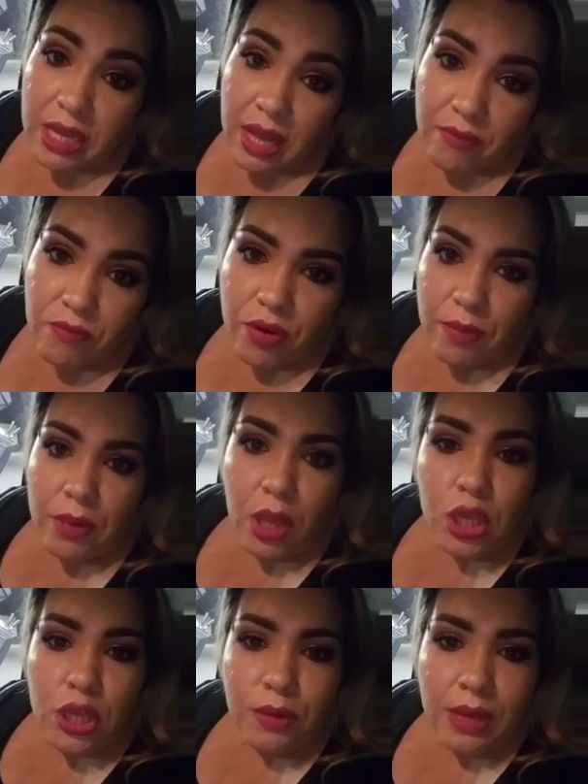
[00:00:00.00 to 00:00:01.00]
come from
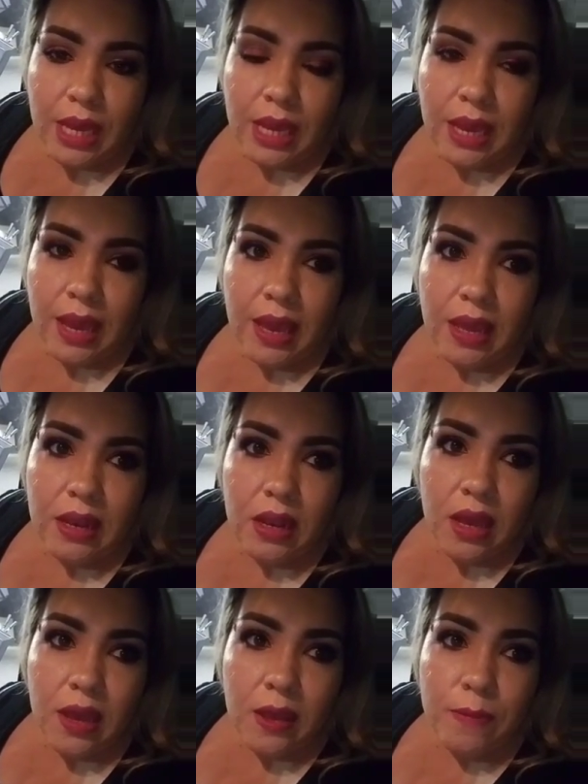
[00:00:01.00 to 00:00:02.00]
Younique,
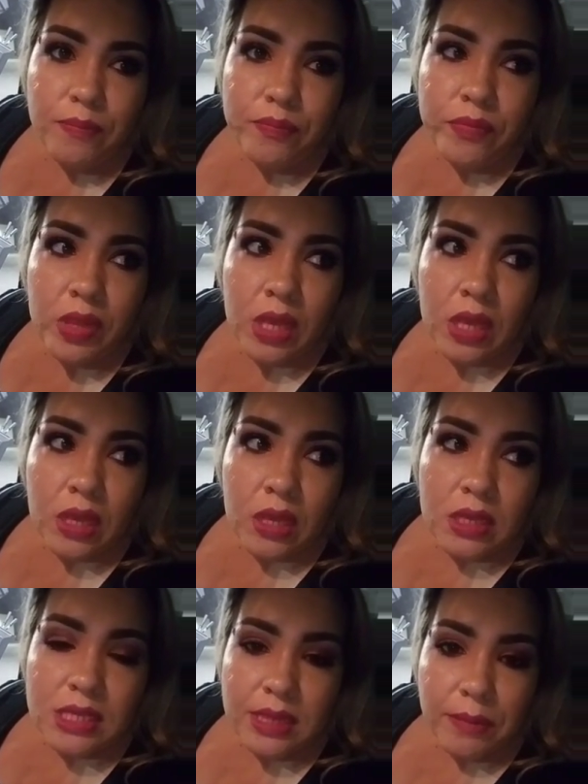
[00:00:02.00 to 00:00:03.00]
and
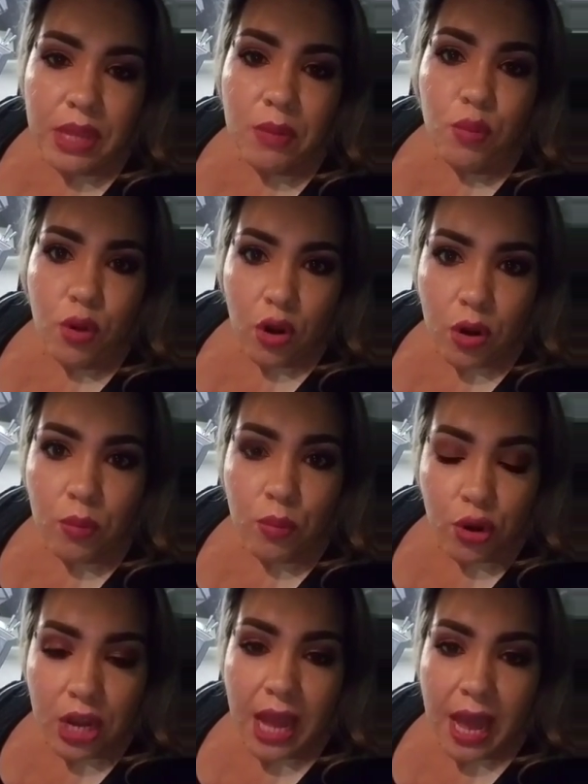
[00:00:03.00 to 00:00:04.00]
some of them were
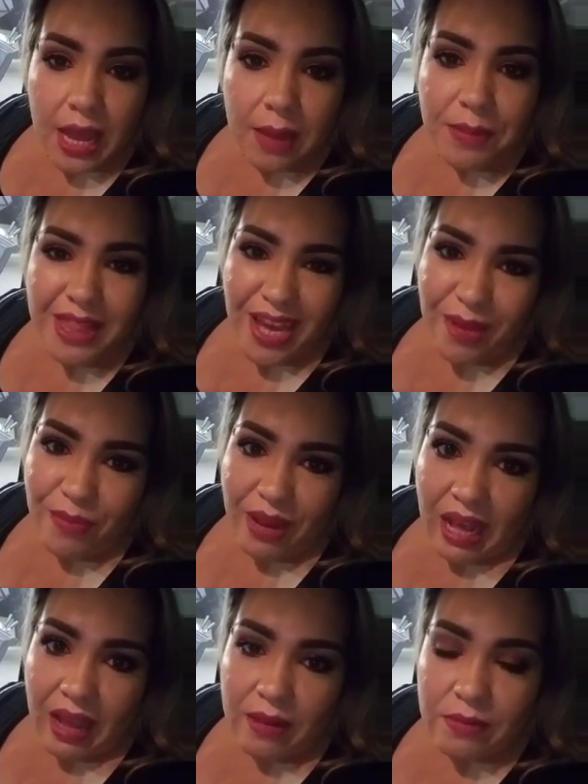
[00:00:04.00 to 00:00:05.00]
pretty high up in the
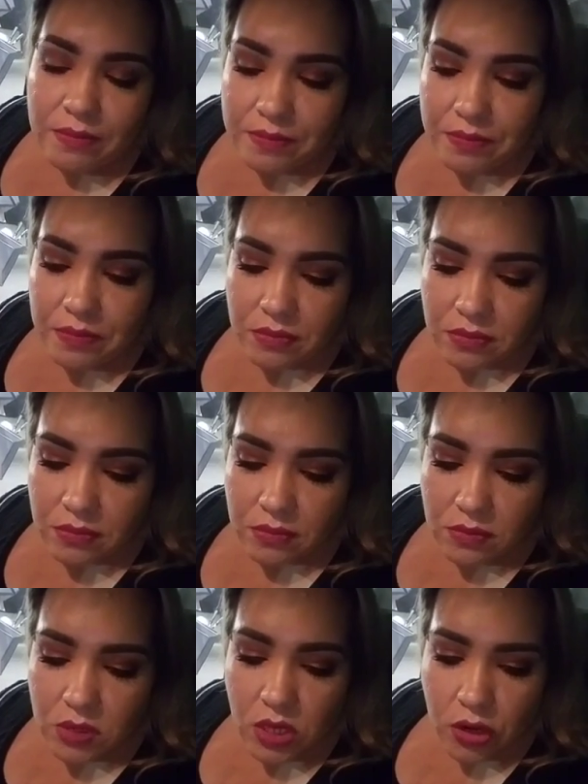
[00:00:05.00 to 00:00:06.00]
company.
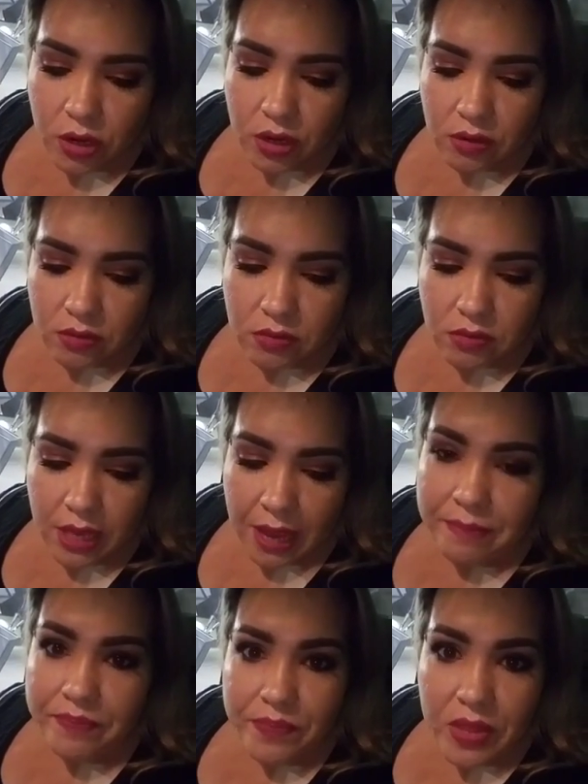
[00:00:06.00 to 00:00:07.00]
Or, yeah.
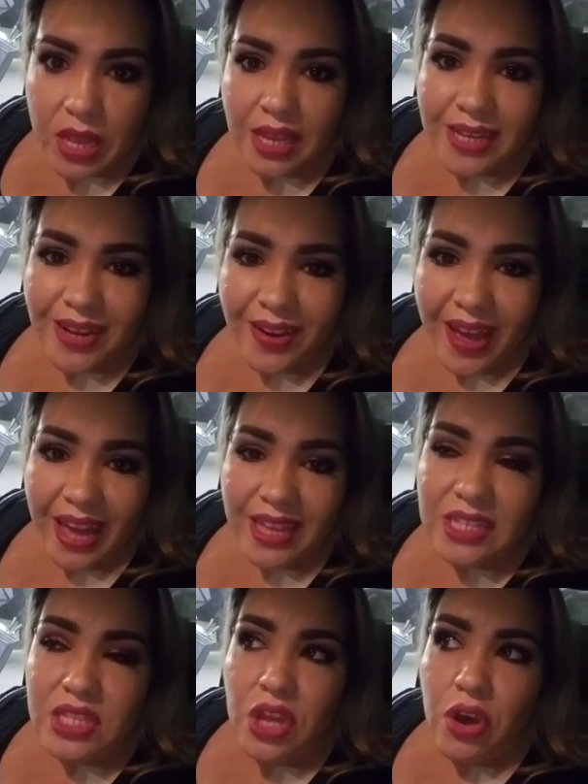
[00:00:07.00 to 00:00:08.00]
Okay,
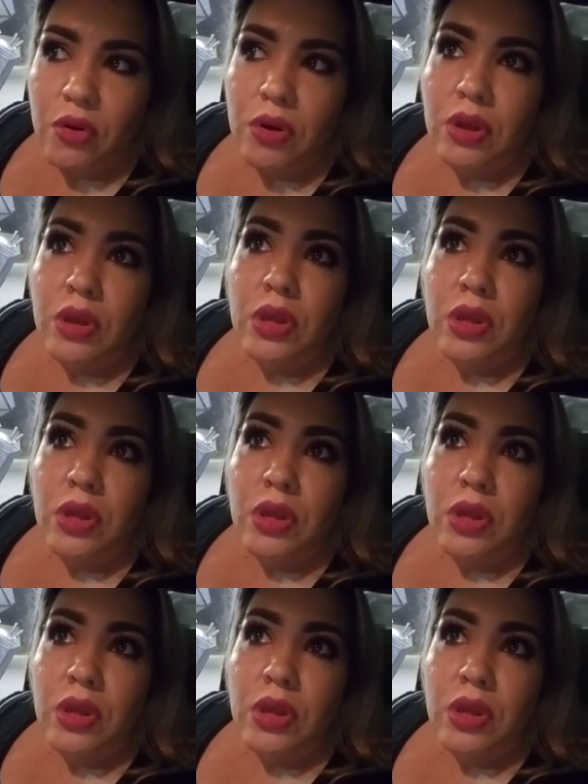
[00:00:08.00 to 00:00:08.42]
so